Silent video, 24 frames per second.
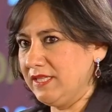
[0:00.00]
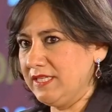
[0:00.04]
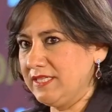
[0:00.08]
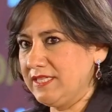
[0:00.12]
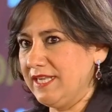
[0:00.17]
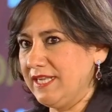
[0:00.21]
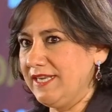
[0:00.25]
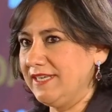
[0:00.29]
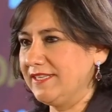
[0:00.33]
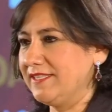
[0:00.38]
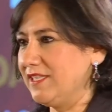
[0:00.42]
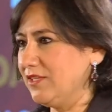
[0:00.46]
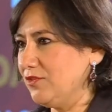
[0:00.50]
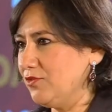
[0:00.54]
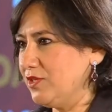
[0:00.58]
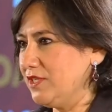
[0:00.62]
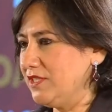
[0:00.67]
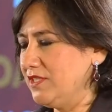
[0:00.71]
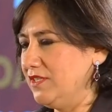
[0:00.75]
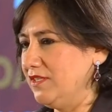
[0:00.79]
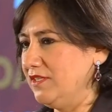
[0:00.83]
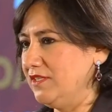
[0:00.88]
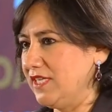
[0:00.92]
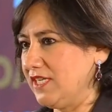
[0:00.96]
have uh,
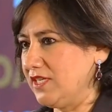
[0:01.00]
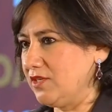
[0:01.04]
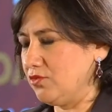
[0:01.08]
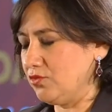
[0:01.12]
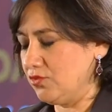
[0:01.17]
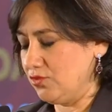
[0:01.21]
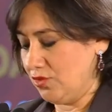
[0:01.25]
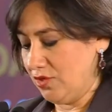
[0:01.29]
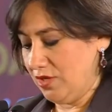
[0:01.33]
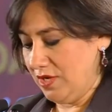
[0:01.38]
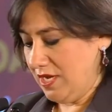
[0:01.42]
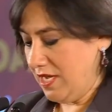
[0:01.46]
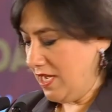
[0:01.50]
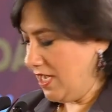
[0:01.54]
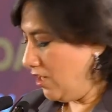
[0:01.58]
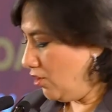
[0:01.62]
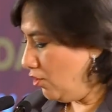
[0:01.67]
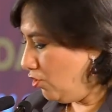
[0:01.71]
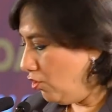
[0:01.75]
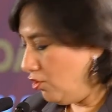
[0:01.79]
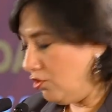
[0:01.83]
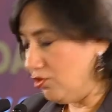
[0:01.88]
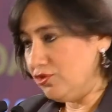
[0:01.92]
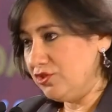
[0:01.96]
stimulus to,
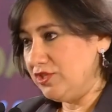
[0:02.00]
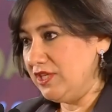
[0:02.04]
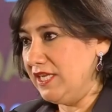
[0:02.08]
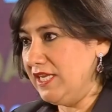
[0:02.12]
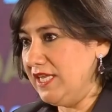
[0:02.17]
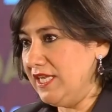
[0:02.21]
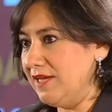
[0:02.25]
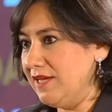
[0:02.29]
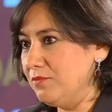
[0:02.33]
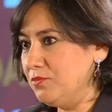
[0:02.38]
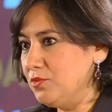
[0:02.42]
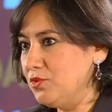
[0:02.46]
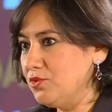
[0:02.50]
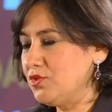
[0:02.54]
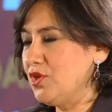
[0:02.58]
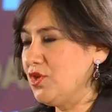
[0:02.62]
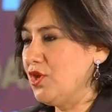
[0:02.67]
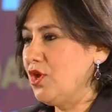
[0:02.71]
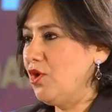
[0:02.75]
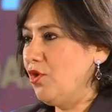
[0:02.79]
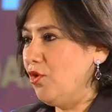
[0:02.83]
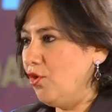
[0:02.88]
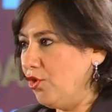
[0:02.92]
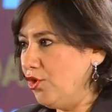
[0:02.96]
uh, for,
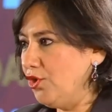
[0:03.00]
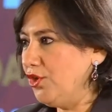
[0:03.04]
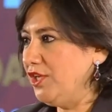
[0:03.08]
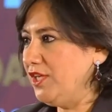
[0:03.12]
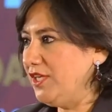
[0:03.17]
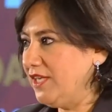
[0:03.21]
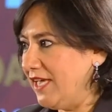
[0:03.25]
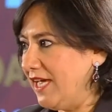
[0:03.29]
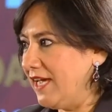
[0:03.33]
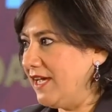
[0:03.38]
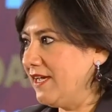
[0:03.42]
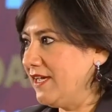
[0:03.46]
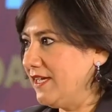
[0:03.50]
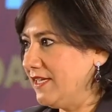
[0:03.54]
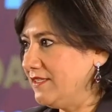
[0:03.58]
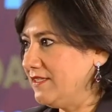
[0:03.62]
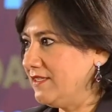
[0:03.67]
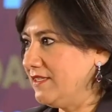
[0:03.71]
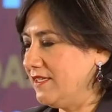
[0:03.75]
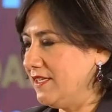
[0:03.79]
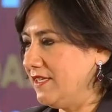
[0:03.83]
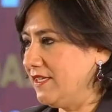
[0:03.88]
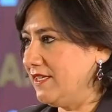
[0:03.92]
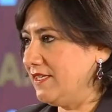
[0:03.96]
and we did
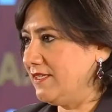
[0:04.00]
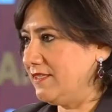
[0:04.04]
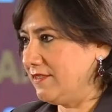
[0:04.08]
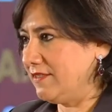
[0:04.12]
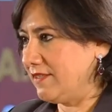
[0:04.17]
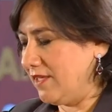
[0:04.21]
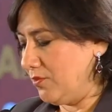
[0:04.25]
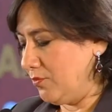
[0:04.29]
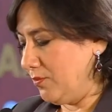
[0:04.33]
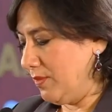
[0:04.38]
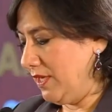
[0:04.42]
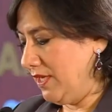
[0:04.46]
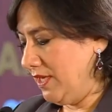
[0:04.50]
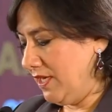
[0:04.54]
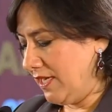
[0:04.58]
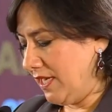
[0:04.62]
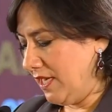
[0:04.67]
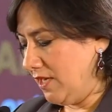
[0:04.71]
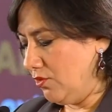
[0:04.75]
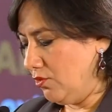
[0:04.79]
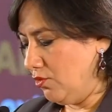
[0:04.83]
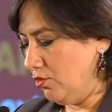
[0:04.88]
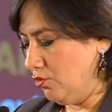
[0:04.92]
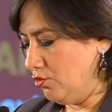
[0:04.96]
not have these
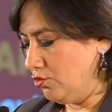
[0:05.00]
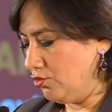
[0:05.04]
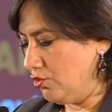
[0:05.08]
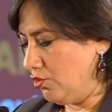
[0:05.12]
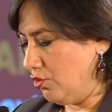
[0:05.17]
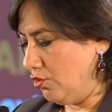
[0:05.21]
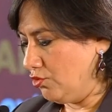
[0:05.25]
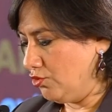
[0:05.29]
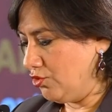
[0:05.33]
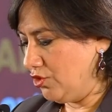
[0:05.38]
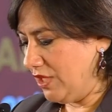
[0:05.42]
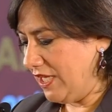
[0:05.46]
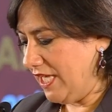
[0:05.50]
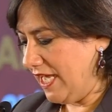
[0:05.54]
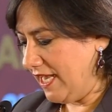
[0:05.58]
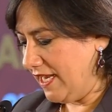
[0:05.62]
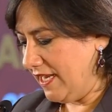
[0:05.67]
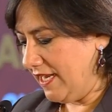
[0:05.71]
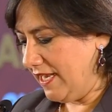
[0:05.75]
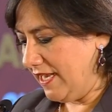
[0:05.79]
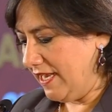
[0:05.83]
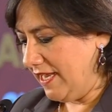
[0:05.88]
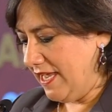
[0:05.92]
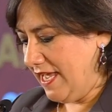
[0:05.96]
stimuluses for
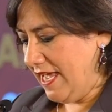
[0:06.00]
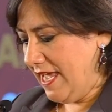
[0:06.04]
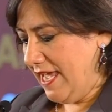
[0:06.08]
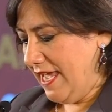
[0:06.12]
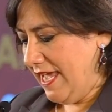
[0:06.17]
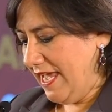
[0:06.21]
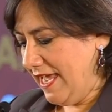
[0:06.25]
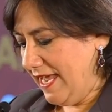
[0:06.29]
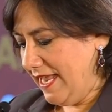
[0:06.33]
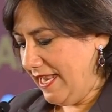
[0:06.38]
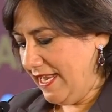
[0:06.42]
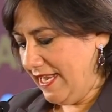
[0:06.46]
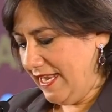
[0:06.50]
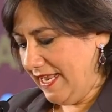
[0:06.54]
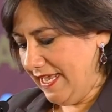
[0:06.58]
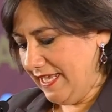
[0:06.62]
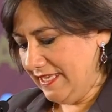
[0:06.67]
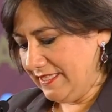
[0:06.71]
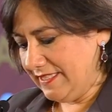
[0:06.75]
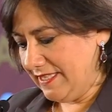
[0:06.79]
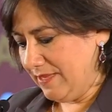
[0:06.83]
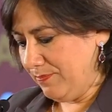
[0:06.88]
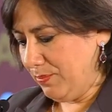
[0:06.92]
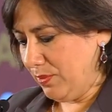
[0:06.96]
whistleblowing, but
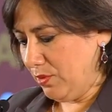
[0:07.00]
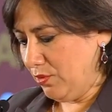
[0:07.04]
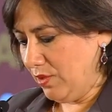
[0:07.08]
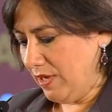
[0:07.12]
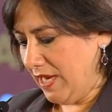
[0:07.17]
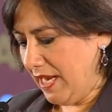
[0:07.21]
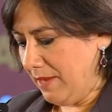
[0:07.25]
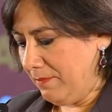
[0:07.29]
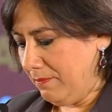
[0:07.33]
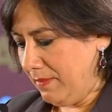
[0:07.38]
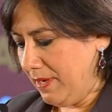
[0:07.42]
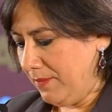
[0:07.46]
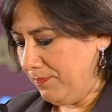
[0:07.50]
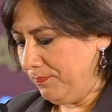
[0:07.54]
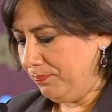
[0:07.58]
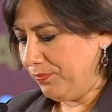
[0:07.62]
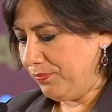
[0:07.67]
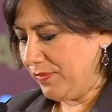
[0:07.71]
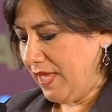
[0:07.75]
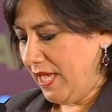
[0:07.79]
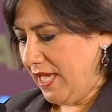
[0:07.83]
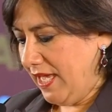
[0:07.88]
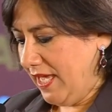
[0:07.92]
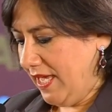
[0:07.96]
now we are
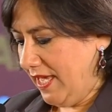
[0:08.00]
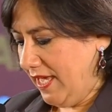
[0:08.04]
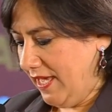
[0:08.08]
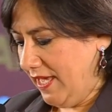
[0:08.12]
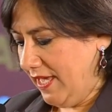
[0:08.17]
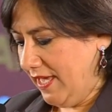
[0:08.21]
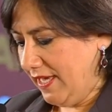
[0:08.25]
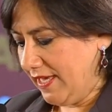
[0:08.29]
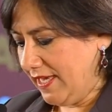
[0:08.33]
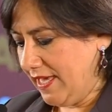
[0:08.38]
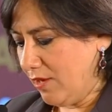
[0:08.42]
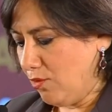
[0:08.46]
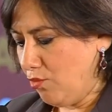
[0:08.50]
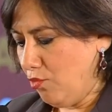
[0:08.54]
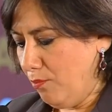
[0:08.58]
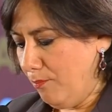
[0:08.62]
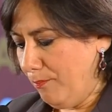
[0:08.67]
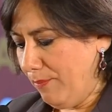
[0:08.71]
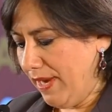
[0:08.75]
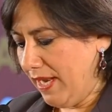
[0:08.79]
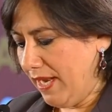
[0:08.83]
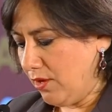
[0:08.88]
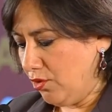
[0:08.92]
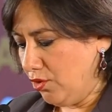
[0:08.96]
doing it in this
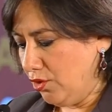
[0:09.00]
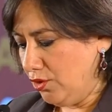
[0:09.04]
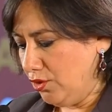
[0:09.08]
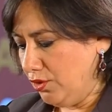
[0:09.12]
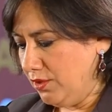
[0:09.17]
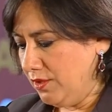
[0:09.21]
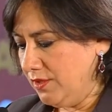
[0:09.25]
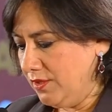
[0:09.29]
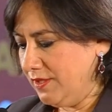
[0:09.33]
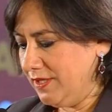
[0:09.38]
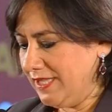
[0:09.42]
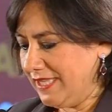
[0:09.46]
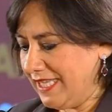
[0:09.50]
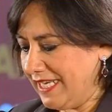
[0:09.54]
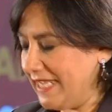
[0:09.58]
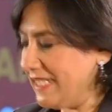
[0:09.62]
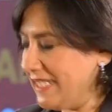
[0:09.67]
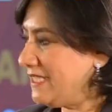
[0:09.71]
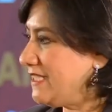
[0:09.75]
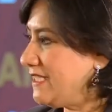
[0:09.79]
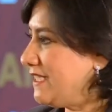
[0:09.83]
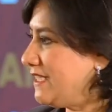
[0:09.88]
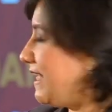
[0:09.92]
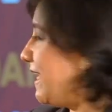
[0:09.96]
program that
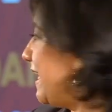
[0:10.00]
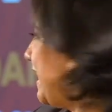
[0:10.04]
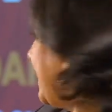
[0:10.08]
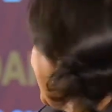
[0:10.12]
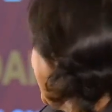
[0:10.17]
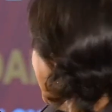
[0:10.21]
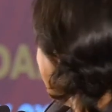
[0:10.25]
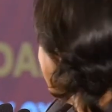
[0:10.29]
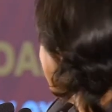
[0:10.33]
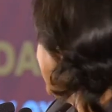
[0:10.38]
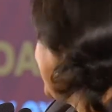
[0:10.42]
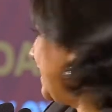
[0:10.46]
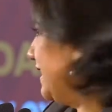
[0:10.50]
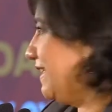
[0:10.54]
complies with